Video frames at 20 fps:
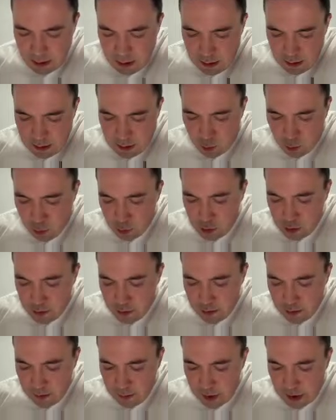the
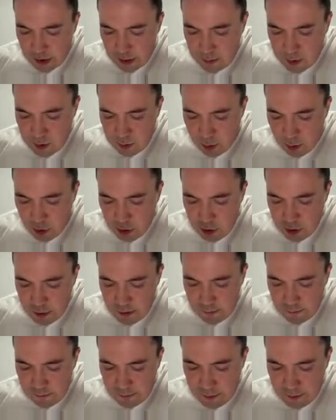order becomes partially
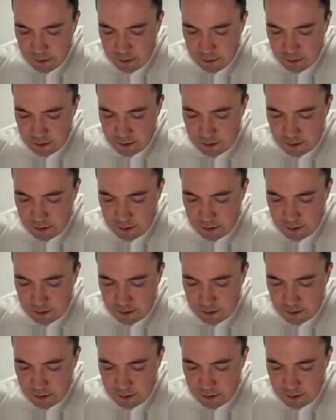filled.